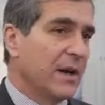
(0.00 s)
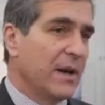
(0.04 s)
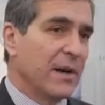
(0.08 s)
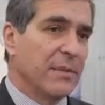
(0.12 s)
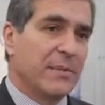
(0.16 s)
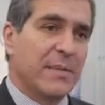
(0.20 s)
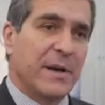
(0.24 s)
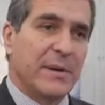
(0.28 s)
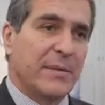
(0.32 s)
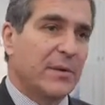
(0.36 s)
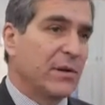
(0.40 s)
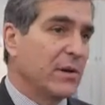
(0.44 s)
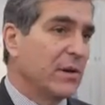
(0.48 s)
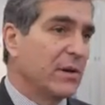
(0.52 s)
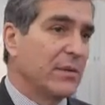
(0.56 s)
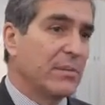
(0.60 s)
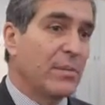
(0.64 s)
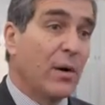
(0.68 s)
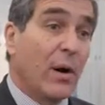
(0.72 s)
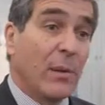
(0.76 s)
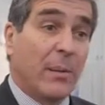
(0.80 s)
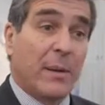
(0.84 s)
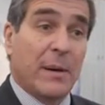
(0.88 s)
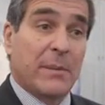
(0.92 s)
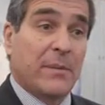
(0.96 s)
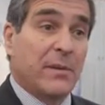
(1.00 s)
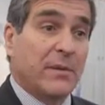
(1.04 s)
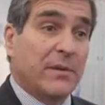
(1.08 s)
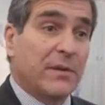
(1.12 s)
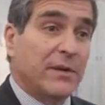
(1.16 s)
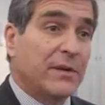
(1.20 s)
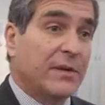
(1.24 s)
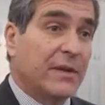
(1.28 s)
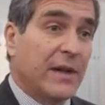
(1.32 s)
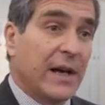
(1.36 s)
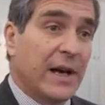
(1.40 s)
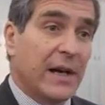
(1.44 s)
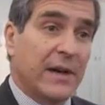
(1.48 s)
people who pop up on the
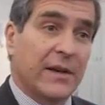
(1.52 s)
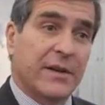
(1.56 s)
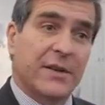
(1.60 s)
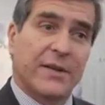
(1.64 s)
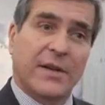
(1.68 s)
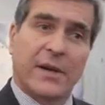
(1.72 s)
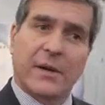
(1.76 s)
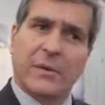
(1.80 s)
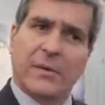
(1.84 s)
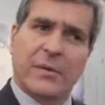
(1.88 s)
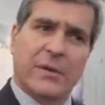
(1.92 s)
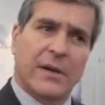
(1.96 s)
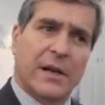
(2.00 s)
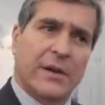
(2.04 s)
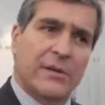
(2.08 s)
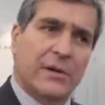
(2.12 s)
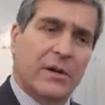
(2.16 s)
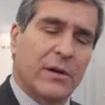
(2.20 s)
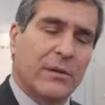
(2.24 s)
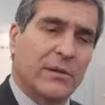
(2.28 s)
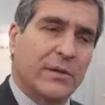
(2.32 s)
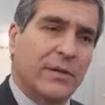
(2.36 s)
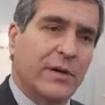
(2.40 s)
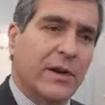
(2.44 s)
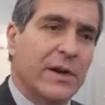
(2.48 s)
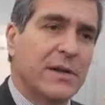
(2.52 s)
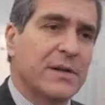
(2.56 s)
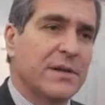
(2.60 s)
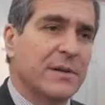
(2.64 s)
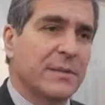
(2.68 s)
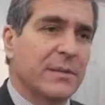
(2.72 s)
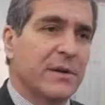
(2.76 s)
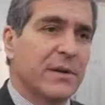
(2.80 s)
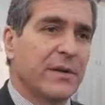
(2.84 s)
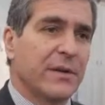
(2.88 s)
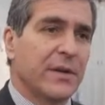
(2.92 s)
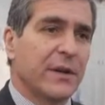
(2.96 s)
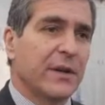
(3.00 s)
stand and say, we want to have a
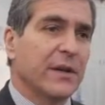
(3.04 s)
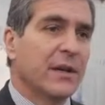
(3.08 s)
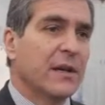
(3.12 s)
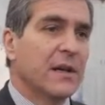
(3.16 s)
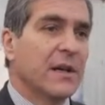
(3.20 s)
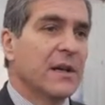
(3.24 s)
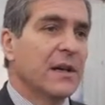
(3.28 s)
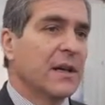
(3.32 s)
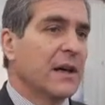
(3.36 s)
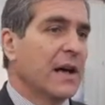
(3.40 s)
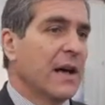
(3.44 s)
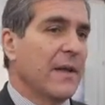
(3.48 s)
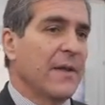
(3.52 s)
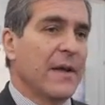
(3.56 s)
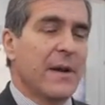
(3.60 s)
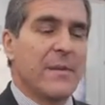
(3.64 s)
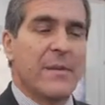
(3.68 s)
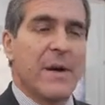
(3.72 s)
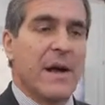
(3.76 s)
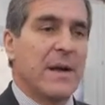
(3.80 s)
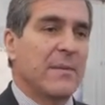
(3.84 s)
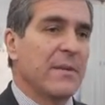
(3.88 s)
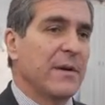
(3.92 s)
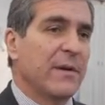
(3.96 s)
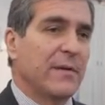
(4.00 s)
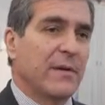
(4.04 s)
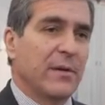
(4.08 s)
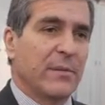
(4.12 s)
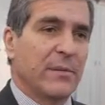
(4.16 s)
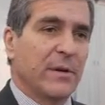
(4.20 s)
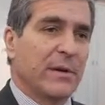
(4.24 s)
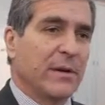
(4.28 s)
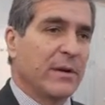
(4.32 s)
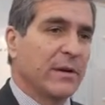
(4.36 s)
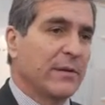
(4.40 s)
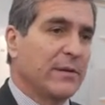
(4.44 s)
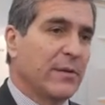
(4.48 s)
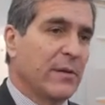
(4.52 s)
conversation with you, and they may be from
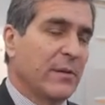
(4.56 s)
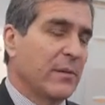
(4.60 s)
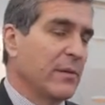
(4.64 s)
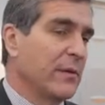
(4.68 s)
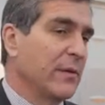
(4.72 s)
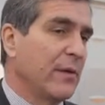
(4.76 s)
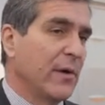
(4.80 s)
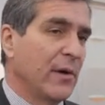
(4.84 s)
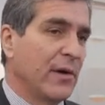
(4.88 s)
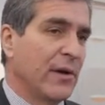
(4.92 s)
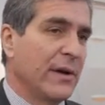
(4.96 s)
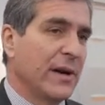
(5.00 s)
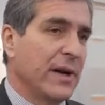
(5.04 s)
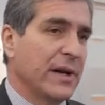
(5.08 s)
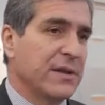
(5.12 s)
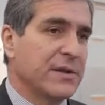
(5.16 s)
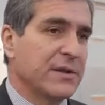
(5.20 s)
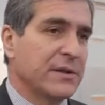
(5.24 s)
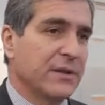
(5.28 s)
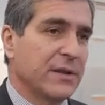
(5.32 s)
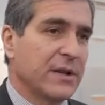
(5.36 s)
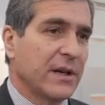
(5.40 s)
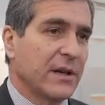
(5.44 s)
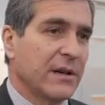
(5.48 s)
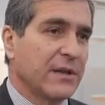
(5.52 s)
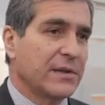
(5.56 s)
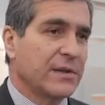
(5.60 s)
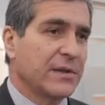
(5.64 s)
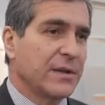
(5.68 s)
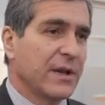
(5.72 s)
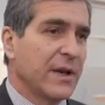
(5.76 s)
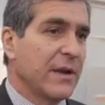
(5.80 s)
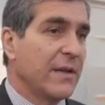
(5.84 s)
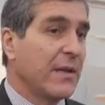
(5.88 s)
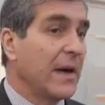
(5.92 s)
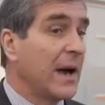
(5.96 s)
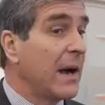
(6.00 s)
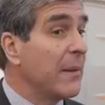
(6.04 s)
a foreign national
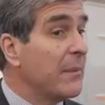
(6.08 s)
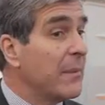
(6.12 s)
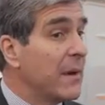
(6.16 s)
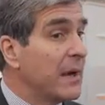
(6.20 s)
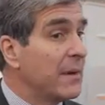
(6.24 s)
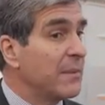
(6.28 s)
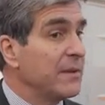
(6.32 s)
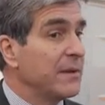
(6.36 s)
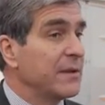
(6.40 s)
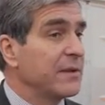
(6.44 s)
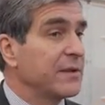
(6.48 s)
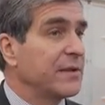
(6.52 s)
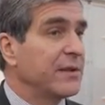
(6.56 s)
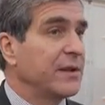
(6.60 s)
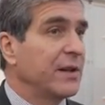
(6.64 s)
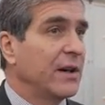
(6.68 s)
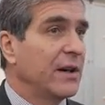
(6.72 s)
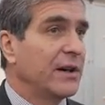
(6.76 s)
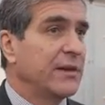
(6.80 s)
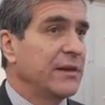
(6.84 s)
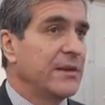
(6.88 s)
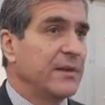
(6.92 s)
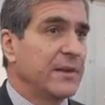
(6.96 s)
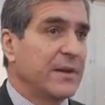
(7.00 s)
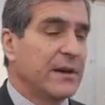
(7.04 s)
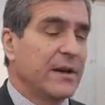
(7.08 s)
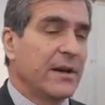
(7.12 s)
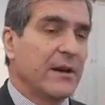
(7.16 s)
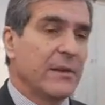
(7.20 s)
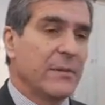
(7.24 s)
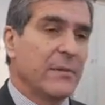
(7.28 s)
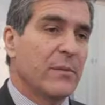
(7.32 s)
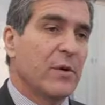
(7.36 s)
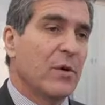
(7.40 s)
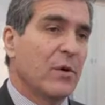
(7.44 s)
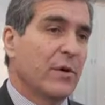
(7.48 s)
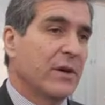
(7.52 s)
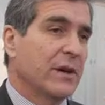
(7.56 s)
country, and that may be the start
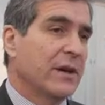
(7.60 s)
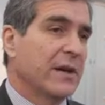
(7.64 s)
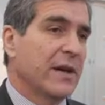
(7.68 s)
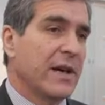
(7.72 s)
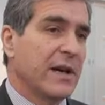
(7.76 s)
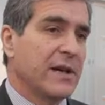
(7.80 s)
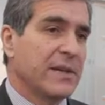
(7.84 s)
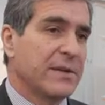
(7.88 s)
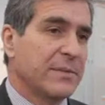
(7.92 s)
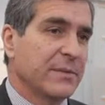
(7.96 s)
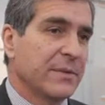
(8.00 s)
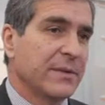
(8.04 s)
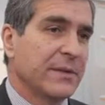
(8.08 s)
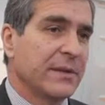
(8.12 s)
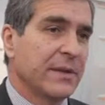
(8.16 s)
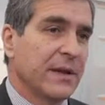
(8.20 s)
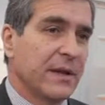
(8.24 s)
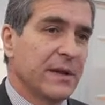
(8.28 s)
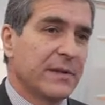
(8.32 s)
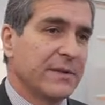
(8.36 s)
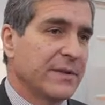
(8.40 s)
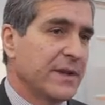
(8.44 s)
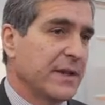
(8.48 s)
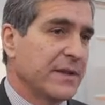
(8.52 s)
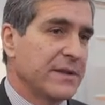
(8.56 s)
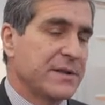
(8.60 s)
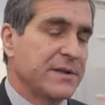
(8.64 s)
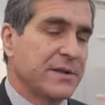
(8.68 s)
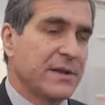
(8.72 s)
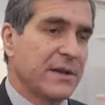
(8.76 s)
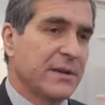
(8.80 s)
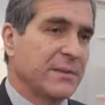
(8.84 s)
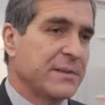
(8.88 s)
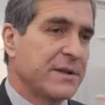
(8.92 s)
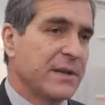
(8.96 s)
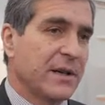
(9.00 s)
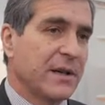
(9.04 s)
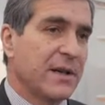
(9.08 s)
of more engagement
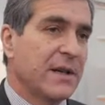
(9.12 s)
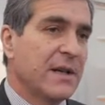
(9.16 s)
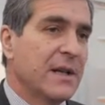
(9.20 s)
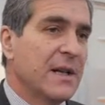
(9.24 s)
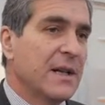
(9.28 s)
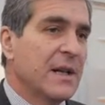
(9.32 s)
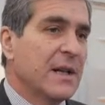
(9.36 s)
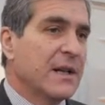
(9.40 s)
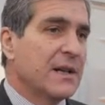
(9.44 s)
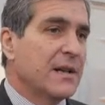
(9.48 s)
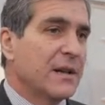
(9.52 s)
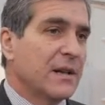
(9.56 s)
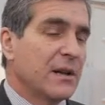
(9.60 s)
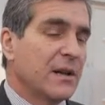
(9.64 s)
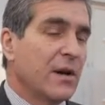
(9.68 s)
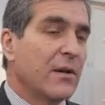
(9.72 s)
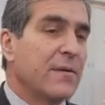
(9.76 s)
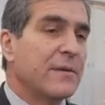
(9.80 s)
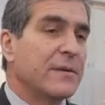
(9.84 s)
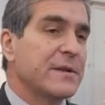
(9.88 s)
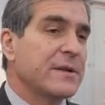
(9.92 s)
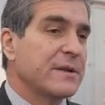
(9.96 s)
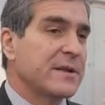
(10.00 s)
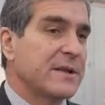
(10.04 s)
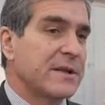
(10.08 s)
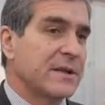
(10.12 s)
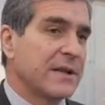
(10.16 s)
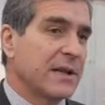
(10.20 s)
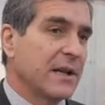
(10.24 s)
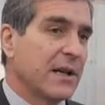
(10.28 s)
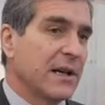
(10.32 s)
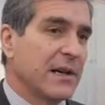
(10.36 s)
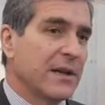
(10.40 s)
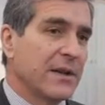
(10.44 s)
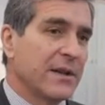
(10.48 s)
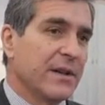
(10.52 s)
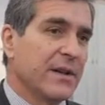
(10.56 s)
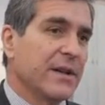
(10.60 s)
downstream. So conferences
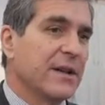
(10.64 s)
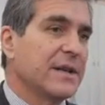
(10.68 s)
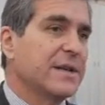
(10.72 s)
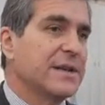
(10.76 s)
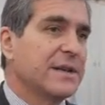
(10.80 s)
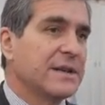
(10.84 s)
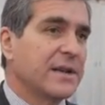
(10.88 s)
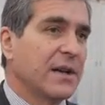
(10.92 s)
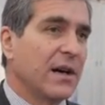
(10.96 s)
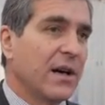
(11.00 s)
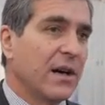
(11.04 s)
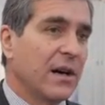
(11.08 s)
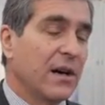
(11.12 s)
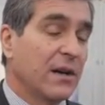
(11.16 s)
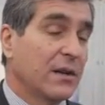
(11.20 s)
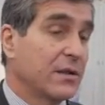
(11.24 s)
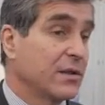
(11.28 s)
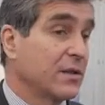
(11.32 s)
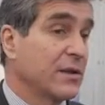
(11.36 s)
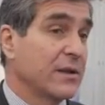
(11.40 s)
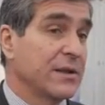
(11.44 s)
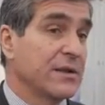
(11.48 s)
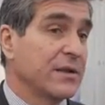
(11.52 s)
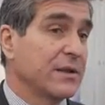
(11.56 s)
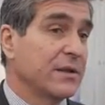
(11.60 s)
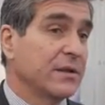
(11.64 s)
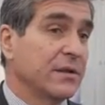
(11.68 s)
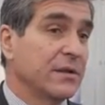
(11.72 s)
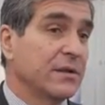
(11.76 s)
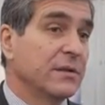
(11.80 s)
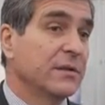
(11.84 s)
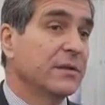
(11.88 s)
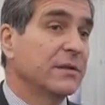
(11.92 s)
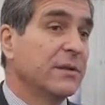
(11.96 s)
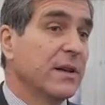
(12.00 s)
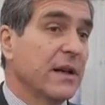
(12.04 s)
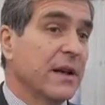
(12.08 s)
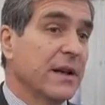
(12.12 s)
like this are critical,